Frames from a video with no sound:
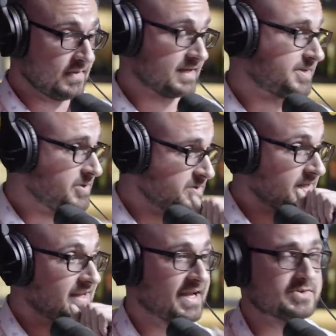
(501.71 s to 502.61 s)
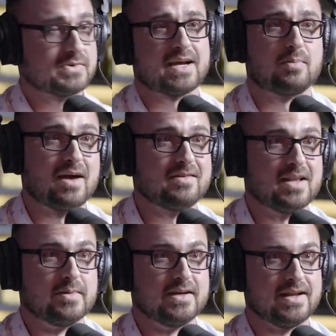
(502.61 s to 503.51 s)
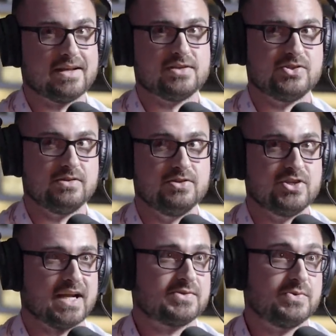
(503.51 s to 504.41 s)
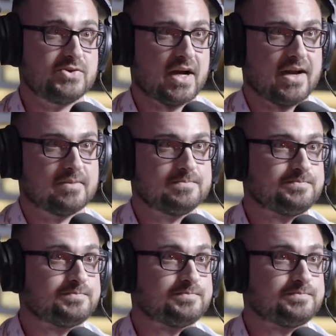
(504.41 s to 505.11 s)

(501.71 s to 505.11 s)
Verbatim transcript: excuse me, Kanzotech Private Limited in Jiangsu, China.